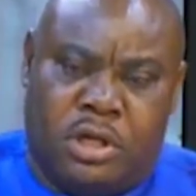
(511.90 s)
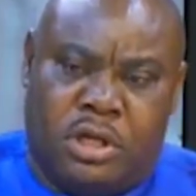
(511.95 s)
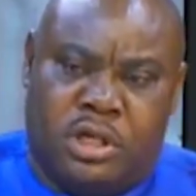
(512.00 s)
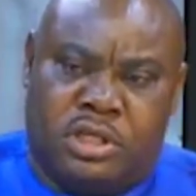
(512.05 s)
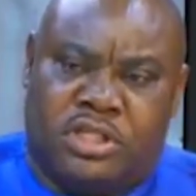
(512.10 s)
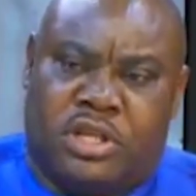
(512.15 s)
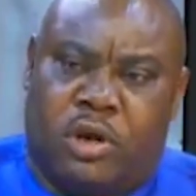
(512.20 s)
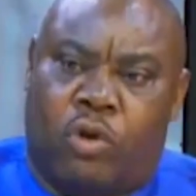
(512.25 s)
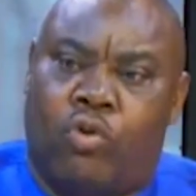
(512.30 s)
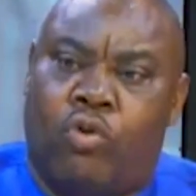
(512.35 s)

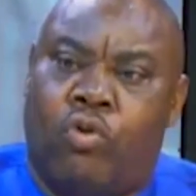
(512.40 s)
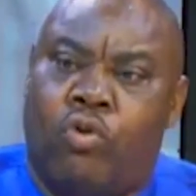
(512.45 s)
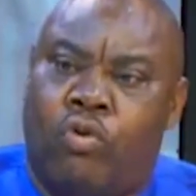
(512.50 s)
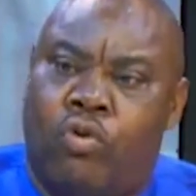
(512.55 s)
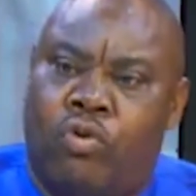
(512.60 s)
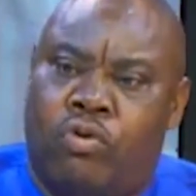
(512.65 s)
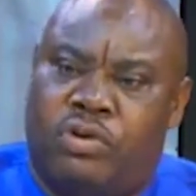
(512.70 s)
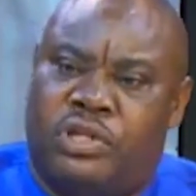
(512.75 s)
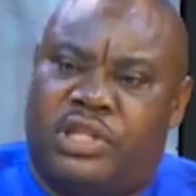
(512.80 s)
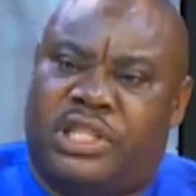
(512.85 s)
So,
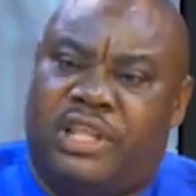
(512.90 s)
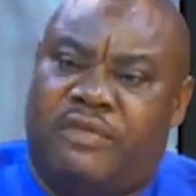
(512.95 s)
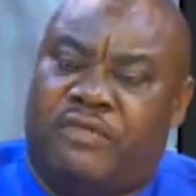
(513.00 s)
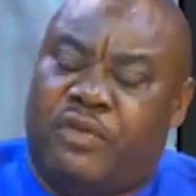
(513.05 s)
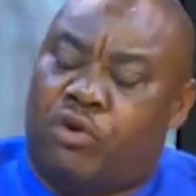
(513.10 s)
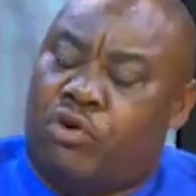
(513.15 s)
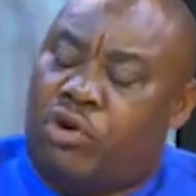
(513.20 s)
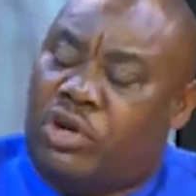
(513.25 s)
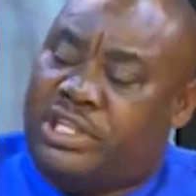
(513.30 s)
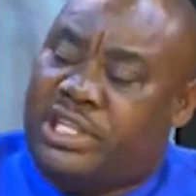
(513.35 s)

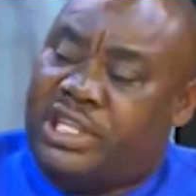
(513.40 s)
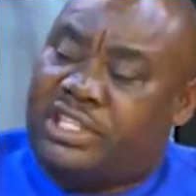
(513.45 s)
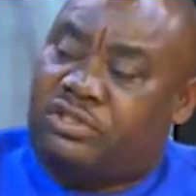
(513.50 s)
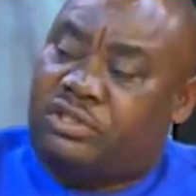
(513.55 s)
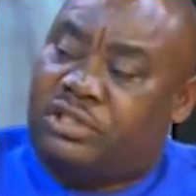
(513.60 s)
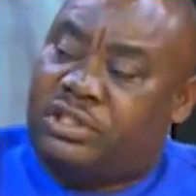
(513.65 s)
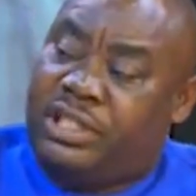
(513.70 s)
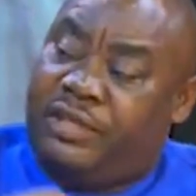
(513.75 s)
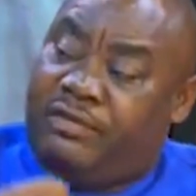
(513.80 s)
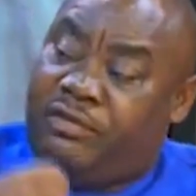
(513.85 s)

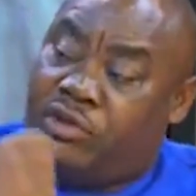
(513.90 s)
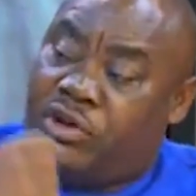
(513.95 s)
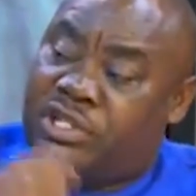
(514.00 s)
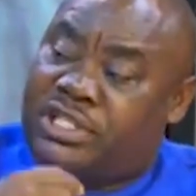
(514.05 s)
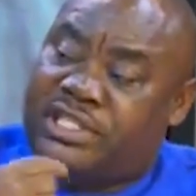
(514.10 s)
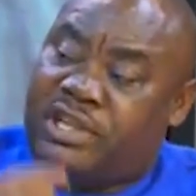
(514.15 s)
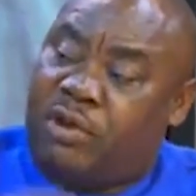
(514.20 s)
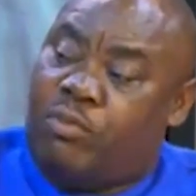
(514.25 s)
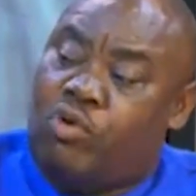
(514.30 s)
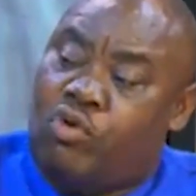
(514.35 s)

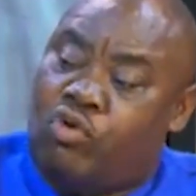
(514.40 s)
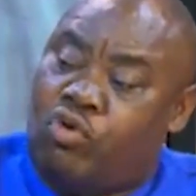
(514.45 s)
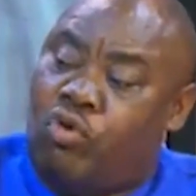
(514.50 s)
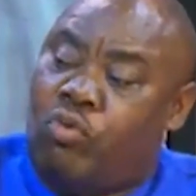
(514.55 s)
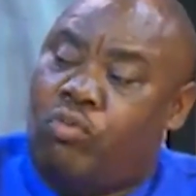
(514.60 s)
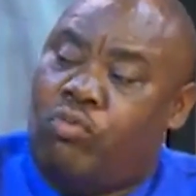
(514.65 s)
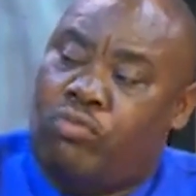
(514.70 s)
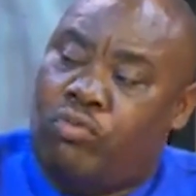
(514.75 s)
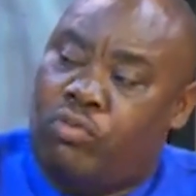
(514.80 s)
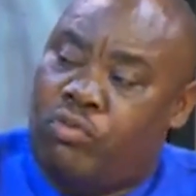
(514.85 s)
difficulties are
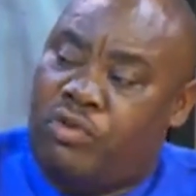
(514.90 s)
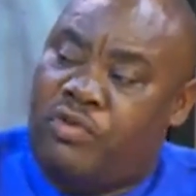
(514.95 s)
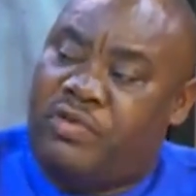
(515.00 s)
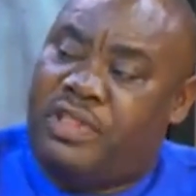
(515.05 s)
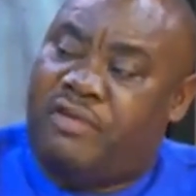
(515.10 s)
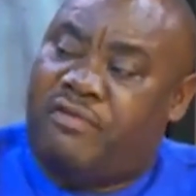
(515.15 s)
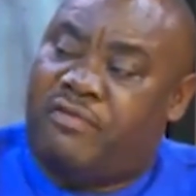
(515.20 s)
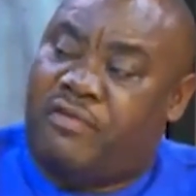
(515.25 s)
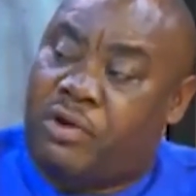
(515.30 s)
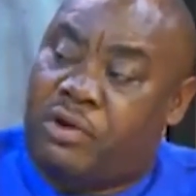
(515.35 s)
come with
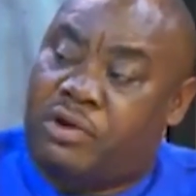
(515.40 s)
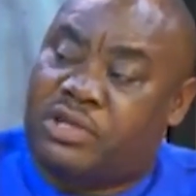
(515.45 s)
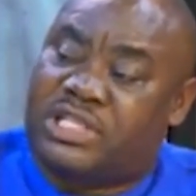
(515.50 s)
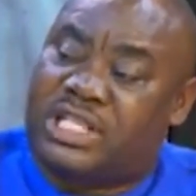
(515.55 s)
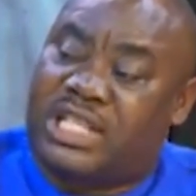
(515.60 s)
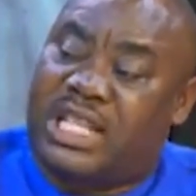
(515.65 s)
the various